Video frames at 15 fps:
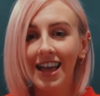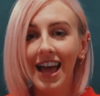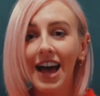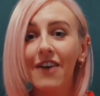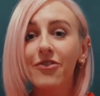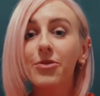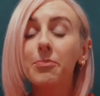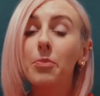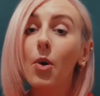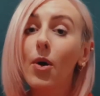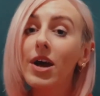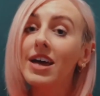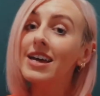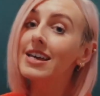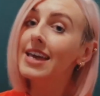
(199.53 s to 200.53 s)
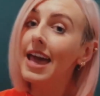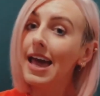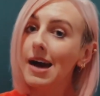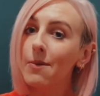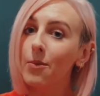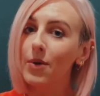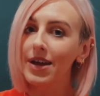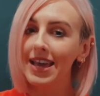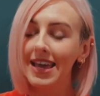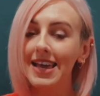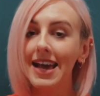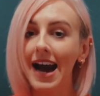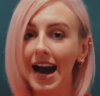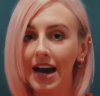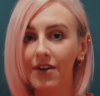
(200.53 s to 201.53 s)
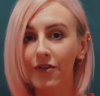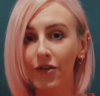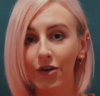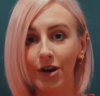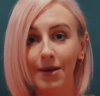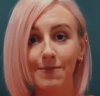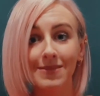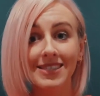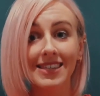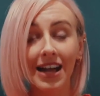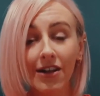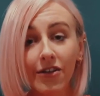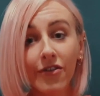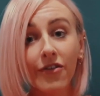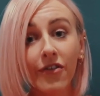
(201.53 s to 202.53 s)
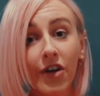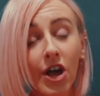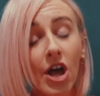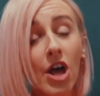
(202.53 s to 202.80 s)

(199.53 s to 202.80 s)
If the boy had kept what he had for himself,